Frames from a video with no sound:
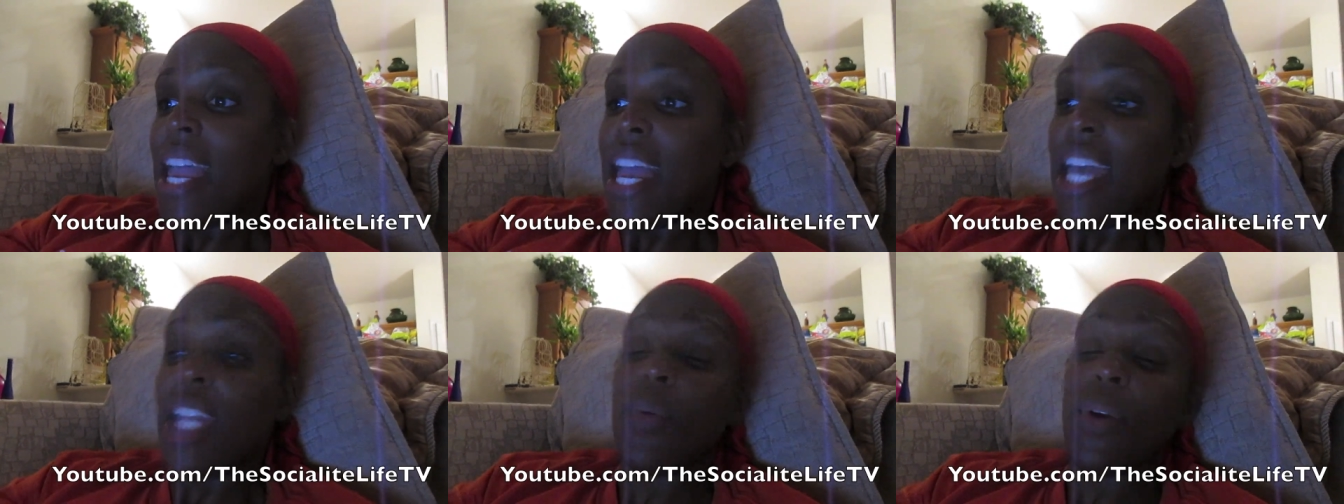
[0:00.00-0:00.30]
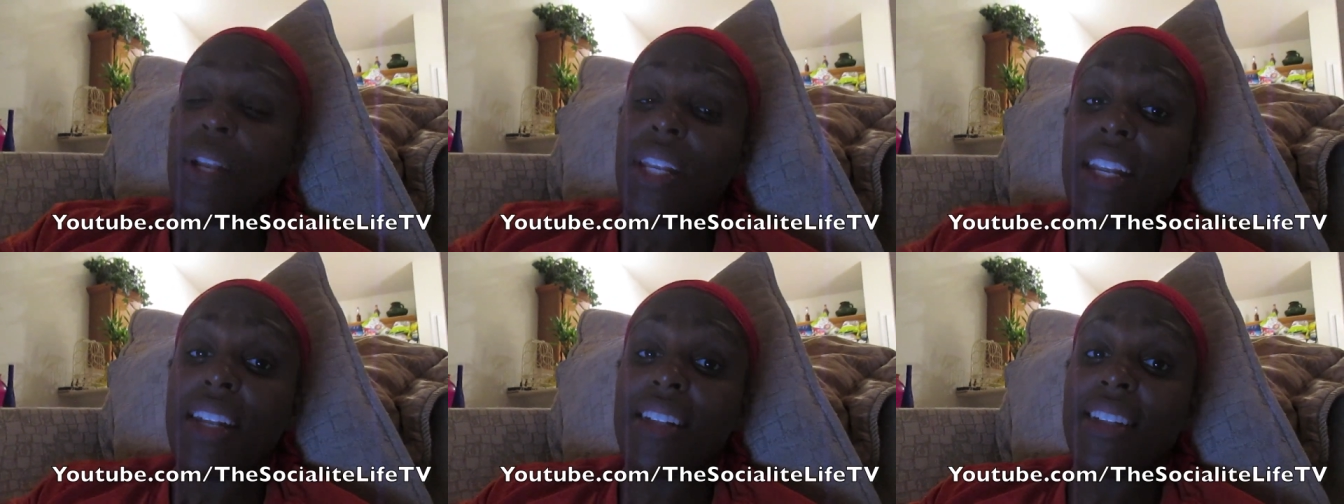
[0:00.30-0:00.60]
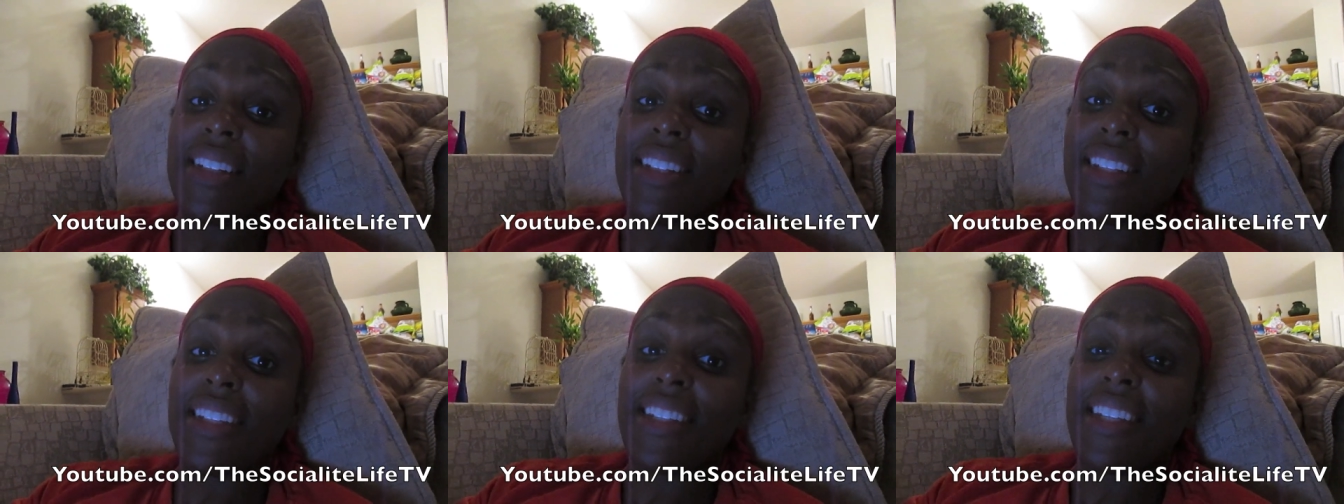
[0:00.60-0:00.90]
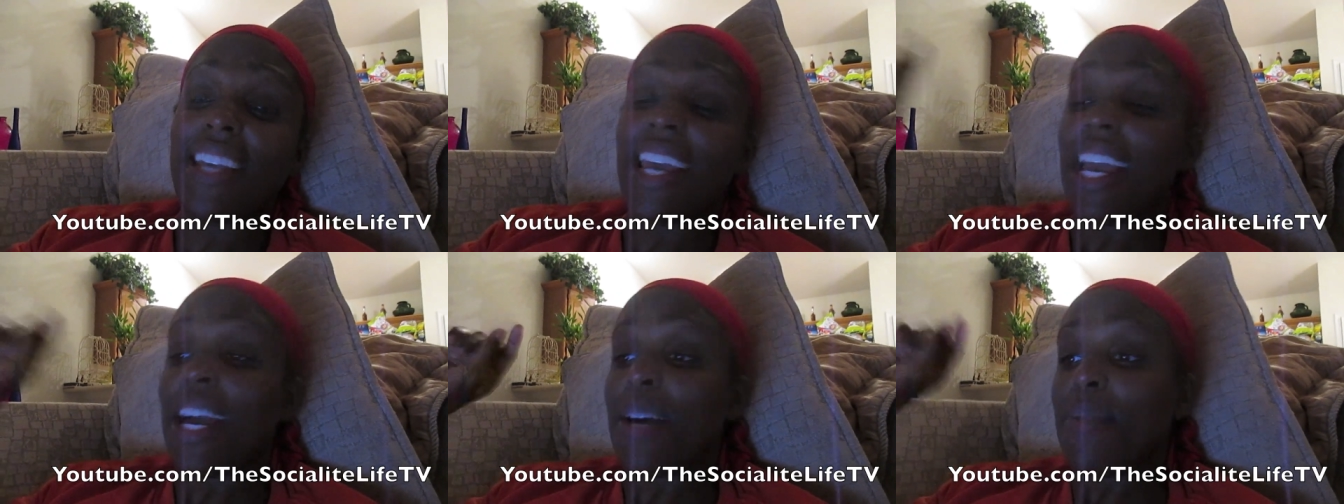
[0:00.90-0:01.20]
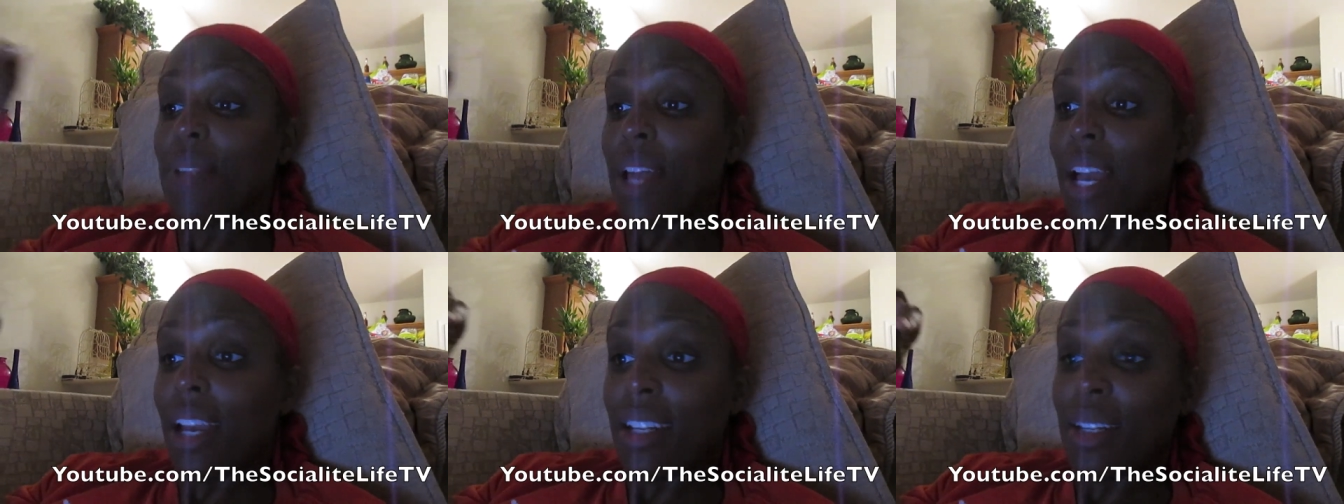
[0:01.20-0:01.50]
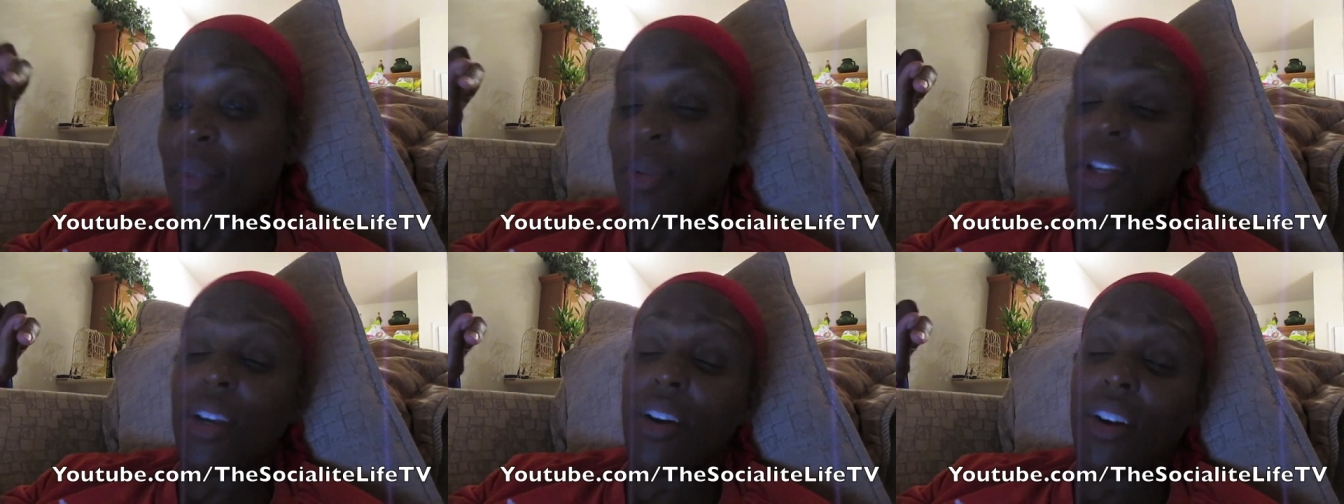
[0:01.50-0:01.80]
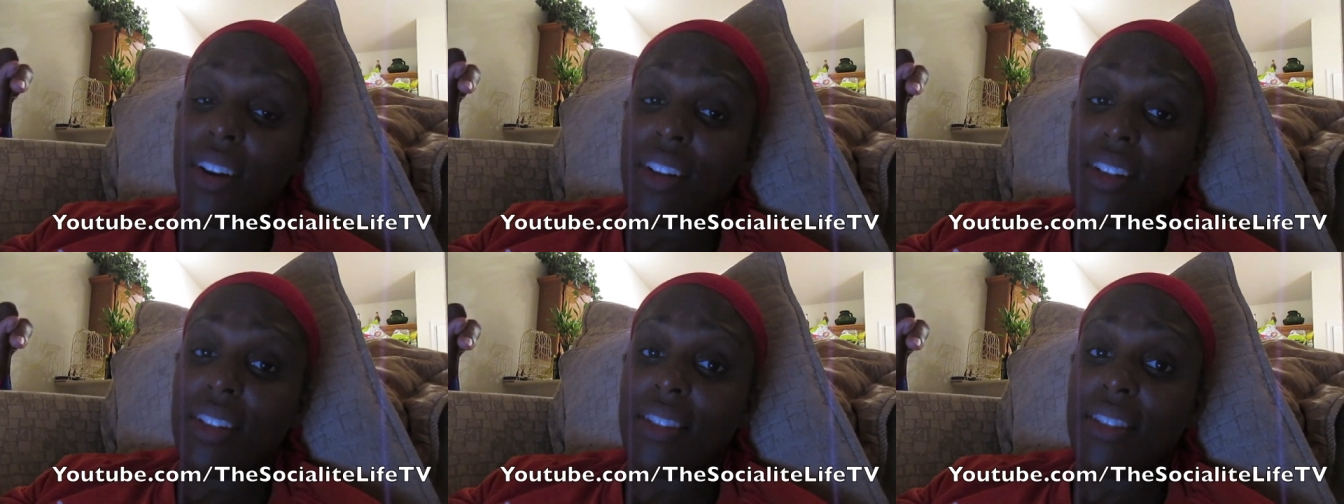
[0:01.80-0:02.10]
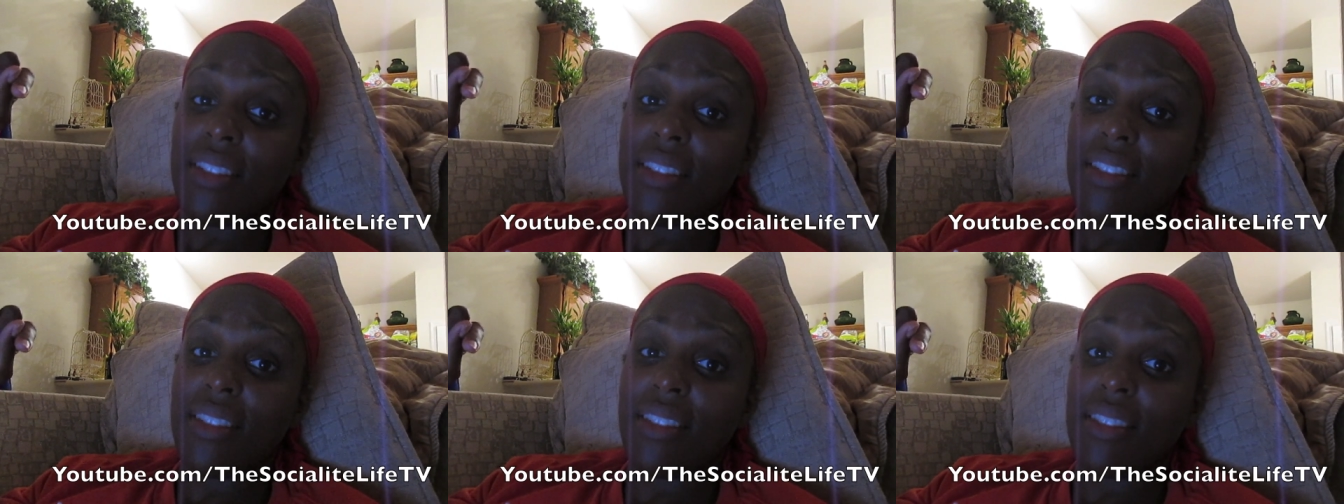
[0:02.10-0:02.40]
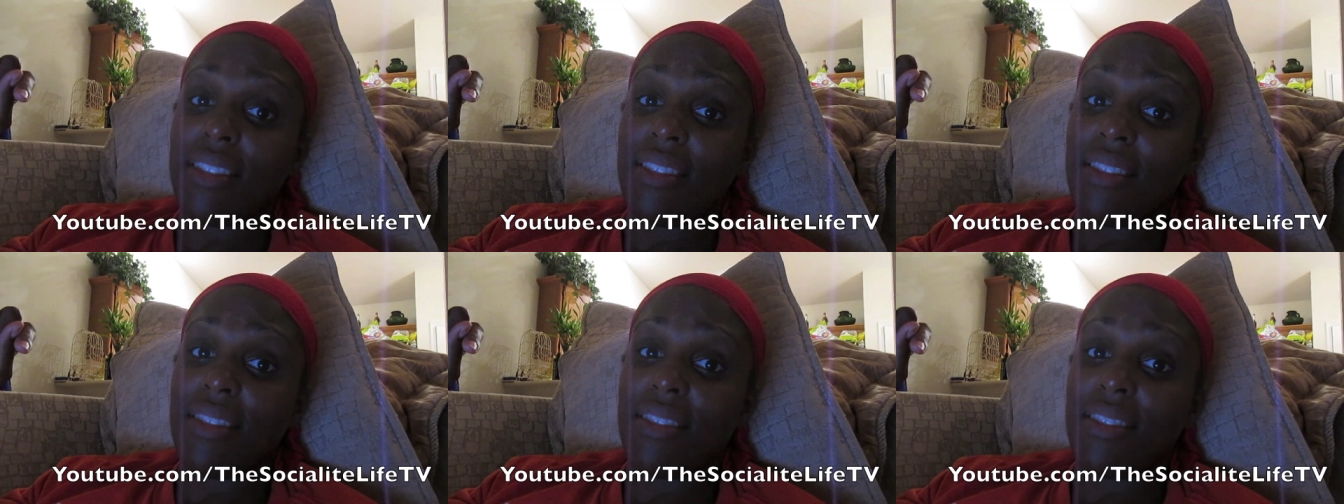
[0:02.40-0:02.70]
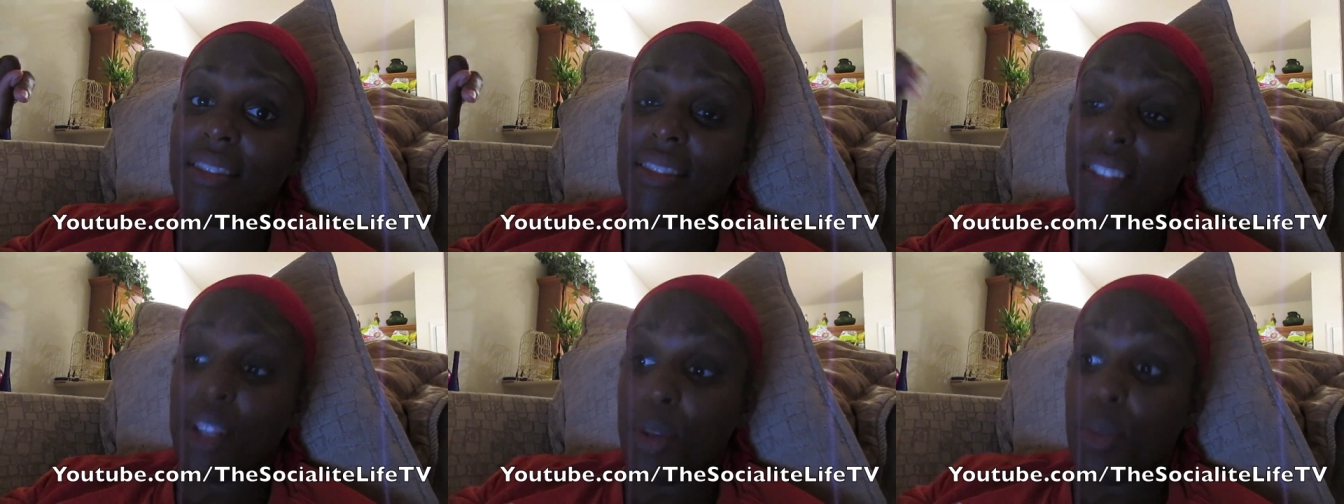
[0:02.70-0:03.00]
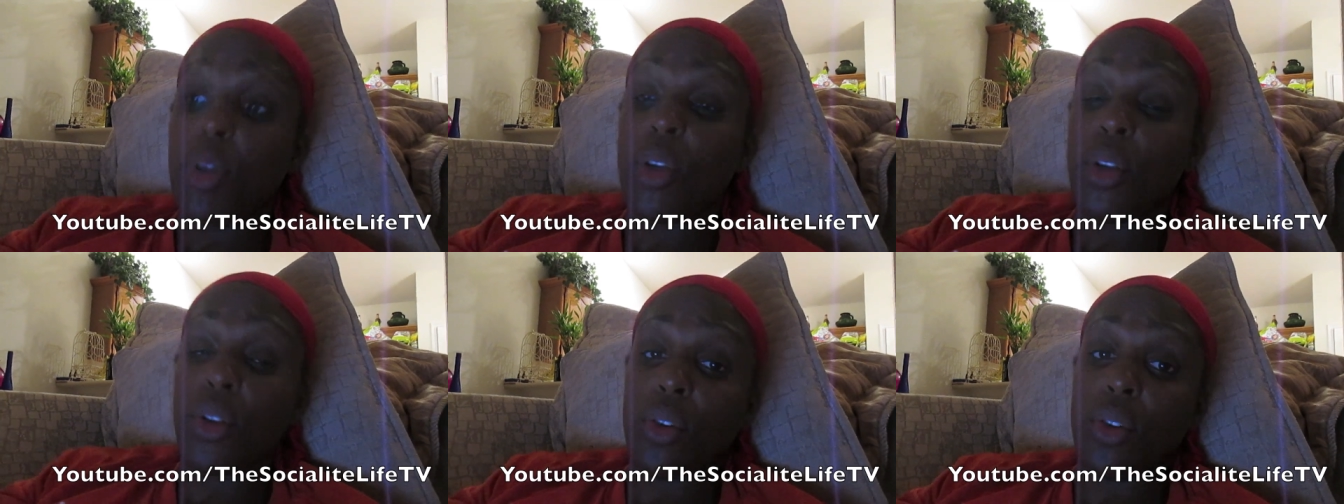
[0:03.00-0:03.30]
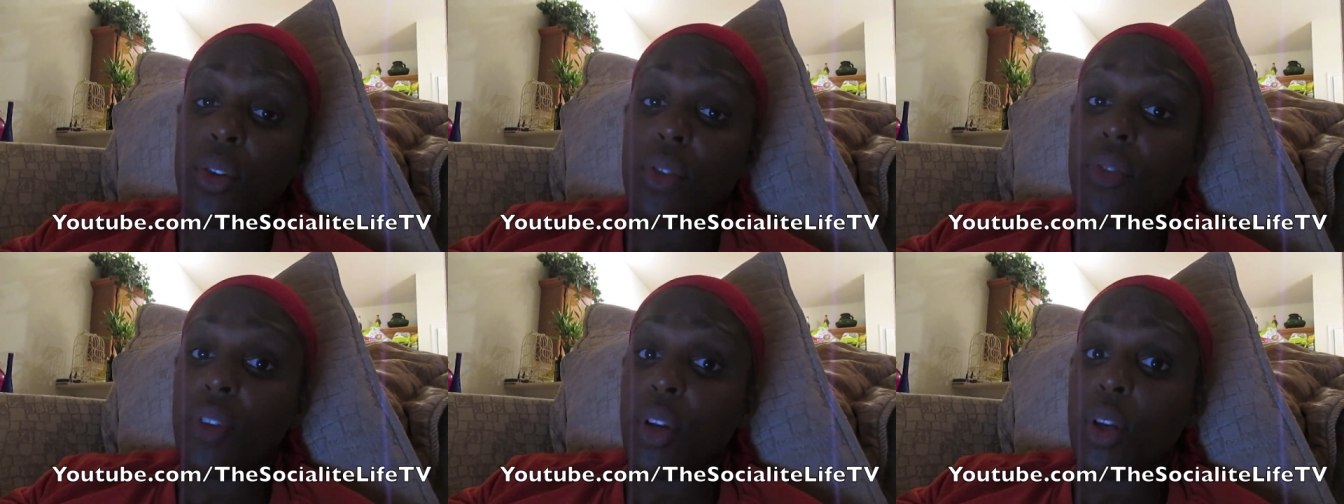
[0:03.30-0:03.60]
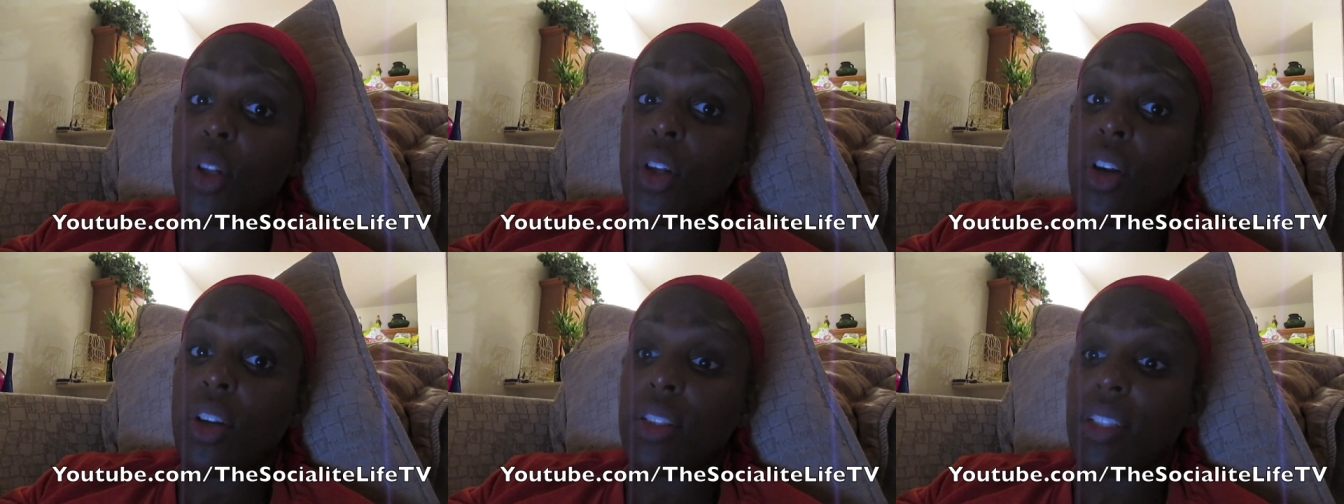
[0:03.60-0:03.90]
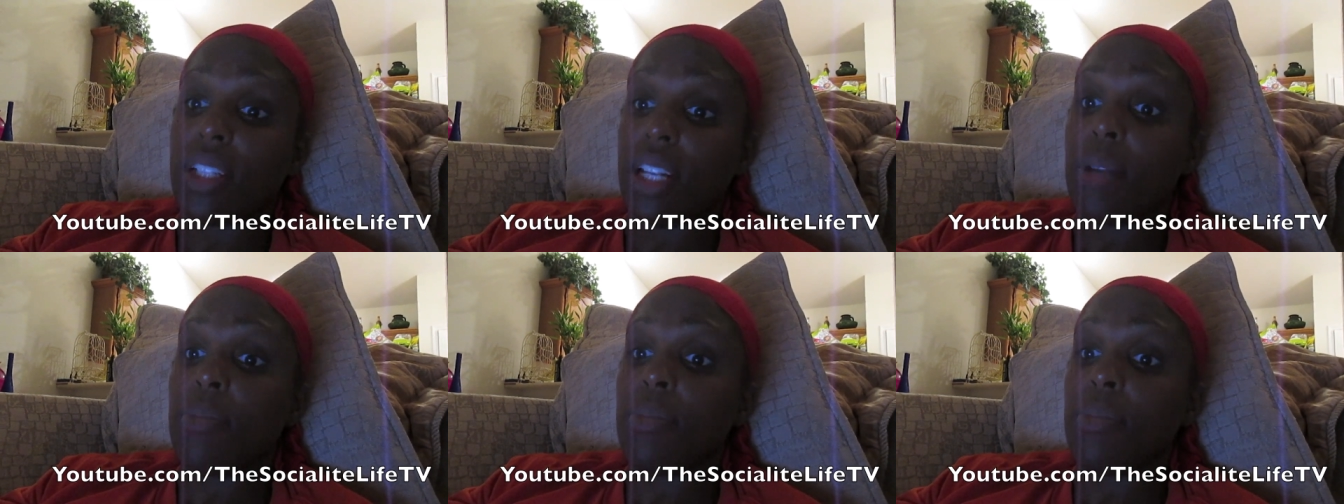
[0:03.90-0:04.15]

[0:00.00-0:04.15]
Anyway, needless to say, I'm not going to be on the computer very long today.